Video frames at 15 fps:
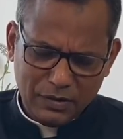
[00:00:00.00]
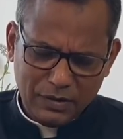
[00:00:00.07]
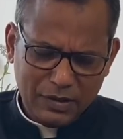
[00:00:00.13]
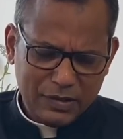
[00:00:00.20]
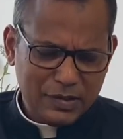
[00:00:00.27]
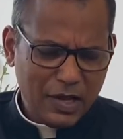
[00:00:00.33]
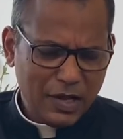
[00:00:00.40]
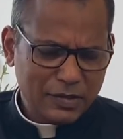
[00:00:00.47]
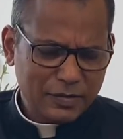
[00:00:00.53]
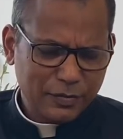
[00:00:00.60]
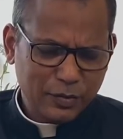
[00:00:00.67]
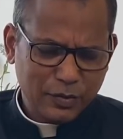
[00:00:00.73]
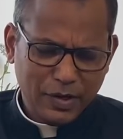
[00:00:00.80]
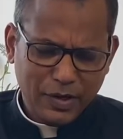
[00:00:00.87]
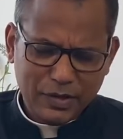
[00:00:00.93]
These last
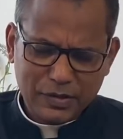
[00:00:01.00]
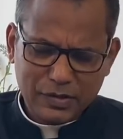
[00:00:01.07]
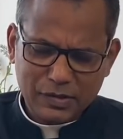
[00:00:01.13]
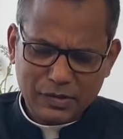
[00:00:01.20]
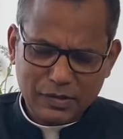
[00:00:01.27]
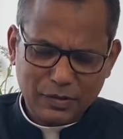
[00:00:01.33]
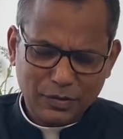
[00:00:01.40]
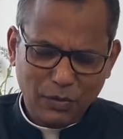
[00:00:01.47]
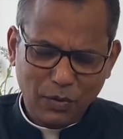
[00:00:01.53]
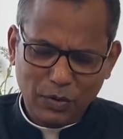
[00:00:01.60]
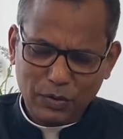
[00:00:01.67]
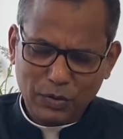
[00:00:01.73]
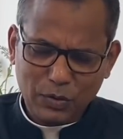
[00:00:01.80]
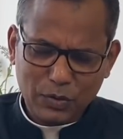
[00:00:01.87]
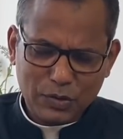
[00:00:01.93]
few days, all
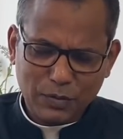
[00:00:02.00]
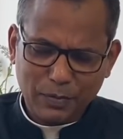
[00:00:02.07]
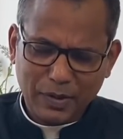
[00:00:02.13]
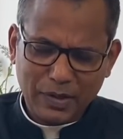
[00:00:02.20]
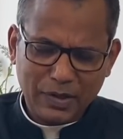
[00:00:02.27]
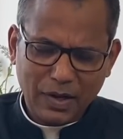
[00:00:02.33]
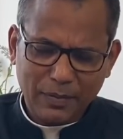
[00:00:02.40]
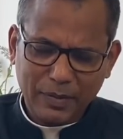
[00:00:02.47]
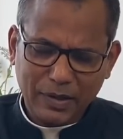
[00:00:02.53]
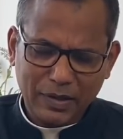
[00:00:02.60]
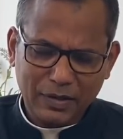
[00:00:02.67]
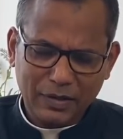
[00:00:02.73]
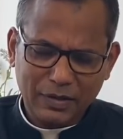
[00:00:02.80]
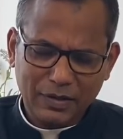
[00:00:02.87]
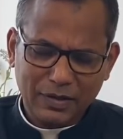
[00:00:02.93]
those who've been coming
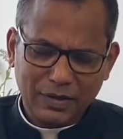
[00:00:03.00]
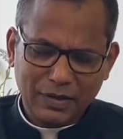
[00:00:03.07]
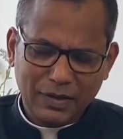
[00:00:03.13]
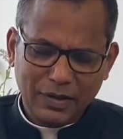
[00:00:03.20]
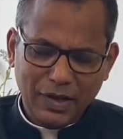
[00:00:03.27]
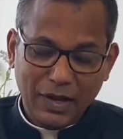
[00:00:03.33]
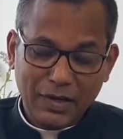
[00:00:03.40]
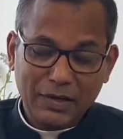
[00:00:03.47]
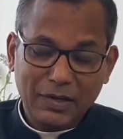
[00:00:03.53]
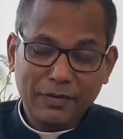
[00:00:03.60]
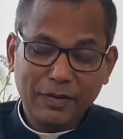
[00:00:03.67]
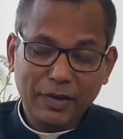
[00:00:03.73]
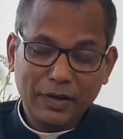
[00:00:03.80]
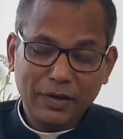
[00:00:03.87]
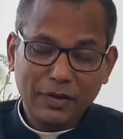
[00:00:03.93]
in and
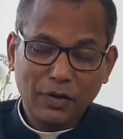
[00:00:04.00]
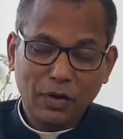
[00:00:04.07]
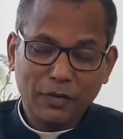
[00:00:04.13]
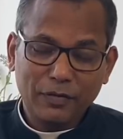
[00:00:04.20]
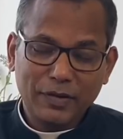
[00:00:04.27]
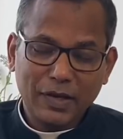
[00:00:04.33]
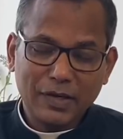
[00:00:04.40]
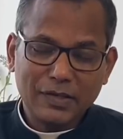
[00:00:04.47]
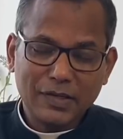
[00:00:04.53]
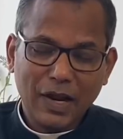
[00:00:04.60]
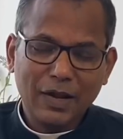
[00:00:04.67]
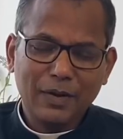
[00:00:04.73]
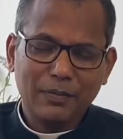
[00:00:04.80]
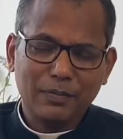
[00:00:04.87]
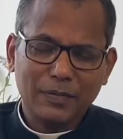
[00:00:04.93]
giving of their
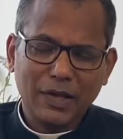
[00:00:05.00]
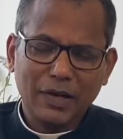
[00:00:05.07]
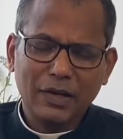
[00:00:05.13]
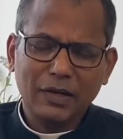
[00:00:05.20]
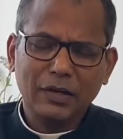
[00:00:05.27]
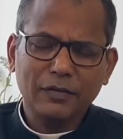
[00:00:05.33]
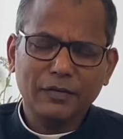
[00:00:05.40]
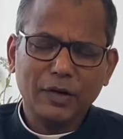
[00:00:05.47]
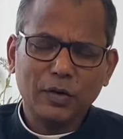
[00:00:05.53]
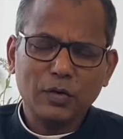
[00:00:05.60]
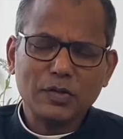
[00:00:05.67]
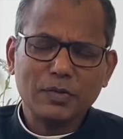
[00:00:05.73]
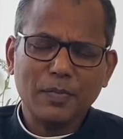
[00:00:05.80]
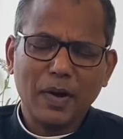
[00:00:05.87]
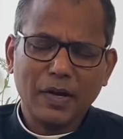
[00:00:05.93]
time, their little
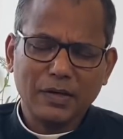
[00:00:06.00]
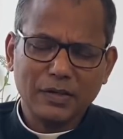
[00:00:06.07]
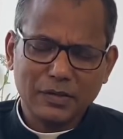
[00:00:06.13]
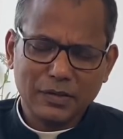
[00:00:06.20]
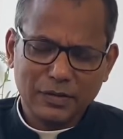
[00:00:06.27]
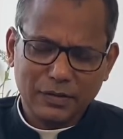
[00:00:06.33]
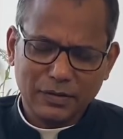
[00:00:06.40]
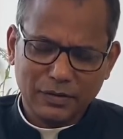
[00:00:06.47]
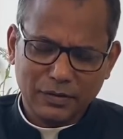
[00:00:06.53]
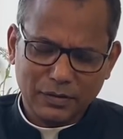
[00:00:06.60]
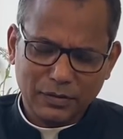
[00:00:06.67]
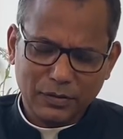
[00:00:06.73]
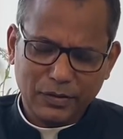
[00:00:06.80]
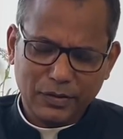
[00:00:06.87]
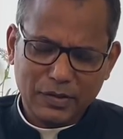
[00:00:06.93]
widow's mite,
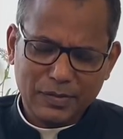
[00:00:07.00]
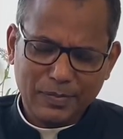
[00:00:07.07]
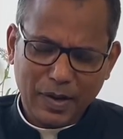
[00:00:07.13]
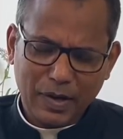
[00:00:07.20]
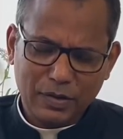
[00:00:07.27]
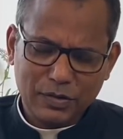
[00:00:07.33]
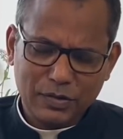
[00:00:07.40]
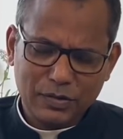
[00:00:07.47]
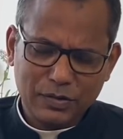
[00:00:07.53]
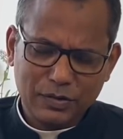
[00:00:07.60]
to this parish.